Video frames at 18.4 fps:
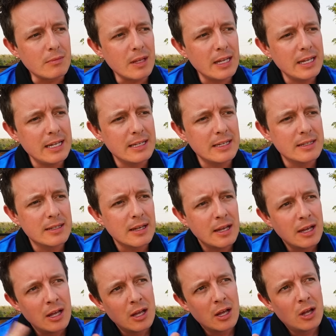is
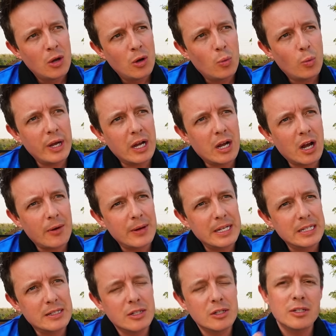we are
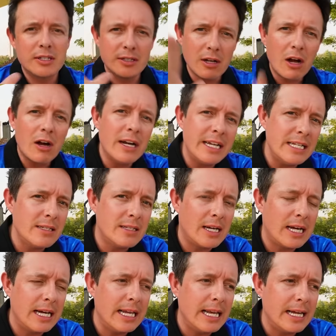going to start in
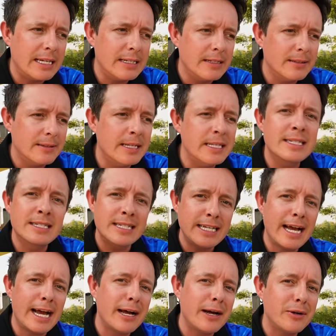Thailand and
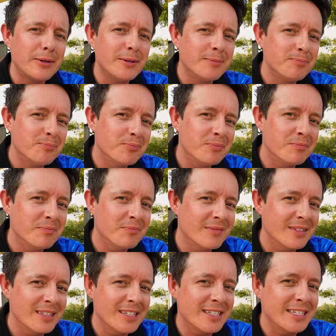see how
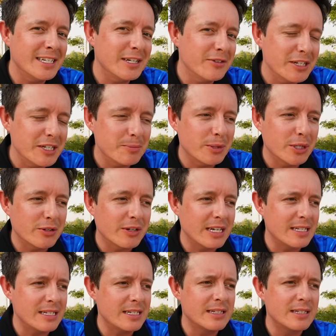the series
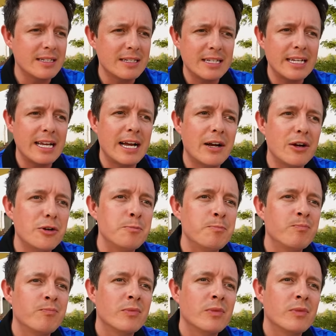progresses and see how